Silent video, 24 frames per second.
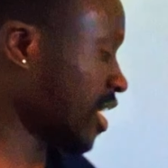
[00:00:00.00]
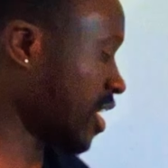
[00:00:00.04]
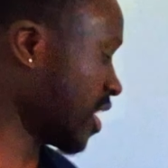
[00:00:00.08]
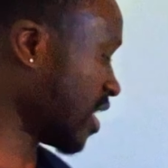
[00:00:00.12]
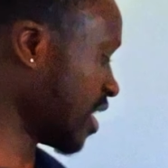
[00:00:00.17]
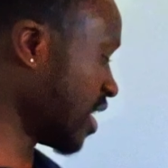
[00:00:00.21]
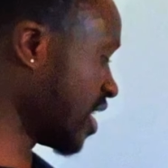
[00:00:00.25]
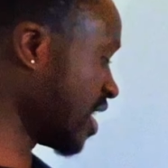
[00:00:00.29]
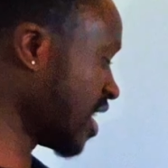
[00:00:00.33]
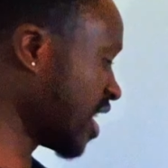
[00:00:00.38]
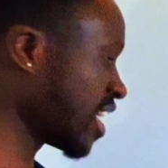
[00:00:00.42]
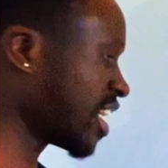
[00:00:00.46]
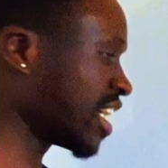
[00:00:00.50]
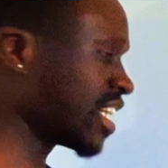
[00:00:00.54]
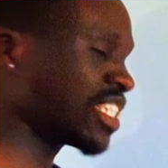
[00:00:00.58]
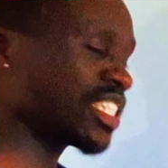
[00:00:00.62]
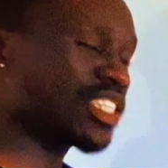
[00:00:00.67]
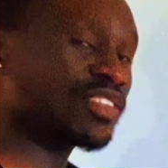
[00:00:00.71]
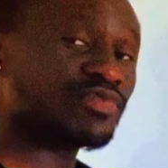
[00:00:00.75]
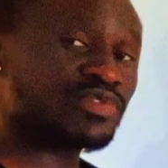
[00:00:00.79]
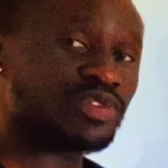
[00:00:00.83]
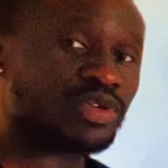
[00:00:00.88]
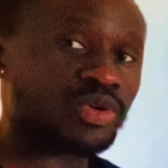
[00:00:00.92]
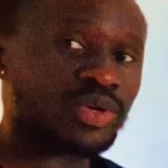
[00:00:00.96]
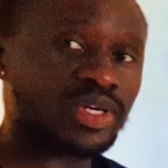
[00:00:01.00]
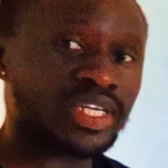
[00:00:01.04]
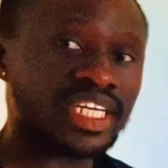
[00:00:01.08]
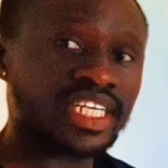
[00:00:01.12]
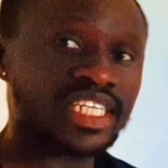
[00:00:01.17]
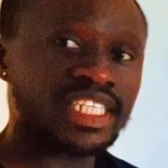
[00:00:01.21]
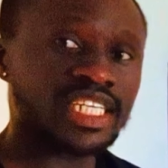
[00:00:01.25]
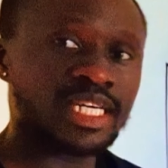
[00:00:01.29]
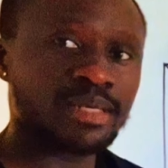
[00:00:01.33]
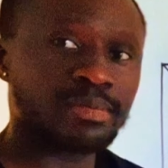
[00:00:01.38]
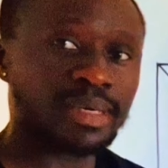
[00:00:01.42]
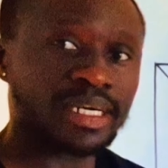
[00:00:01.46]
Negative, you connect
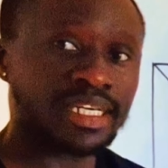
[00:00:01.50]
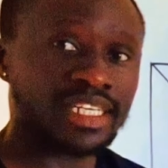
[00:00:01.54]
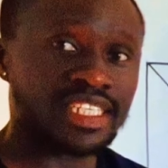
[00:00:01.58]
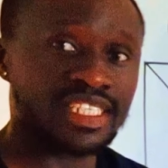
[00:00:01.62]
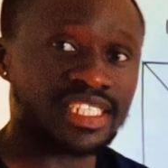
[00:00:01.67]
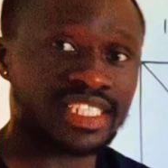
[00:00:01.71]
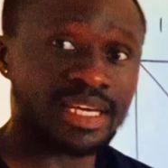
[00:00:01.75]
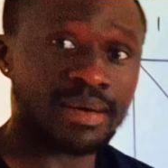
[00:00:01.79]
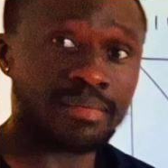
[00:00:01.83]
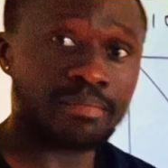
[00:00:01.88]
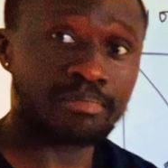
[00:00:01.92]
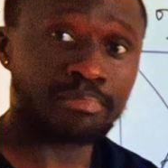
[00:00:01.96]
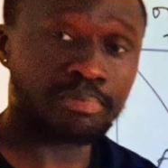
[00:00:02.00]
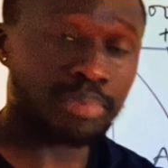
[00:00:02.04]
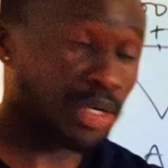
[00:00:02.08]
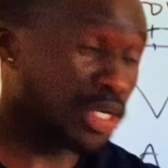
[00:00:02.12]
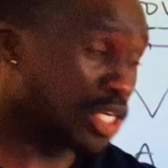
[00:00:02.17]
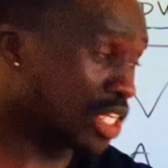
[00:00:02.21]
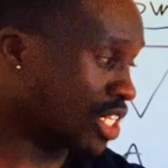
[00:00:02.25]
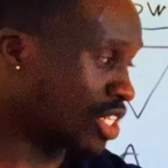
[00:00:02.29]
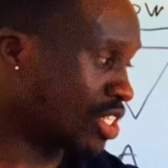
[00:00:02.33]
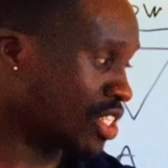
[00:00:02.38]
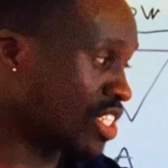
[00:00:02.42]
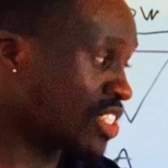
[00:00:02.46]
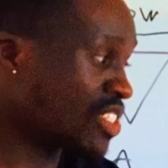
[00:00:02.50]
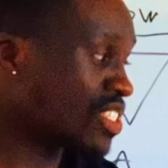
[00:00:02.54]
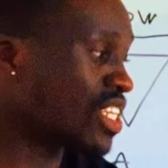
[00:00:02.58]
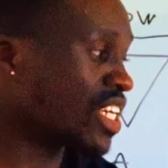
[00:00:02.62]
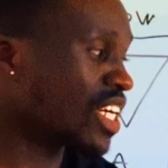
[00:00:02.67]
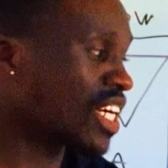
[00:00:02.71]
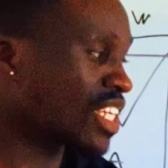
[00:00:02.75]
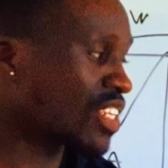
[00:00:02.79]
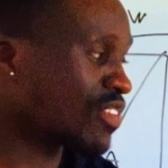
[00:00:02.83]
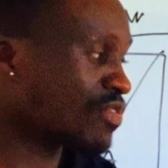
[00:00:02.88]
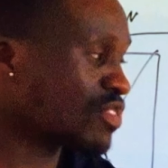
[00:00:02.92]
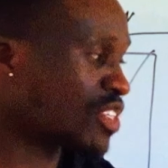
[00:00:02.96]
them at the same point, this
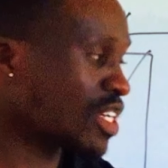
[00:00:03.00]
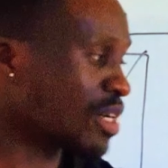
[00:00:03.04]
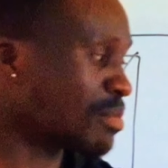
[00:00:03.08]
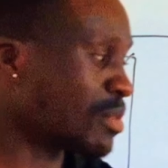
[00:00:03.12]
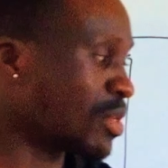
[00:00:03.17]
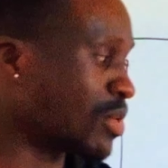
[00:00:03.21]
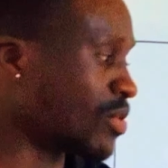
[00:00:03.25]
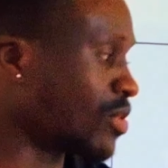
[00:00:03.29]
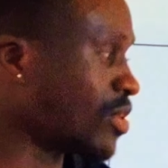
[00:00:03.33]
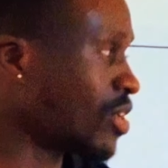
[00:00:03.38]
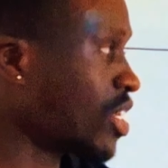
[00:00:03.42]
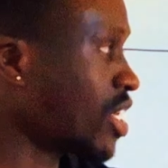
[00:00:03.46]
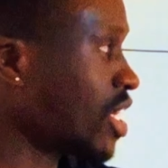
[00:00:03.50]
negative terminal.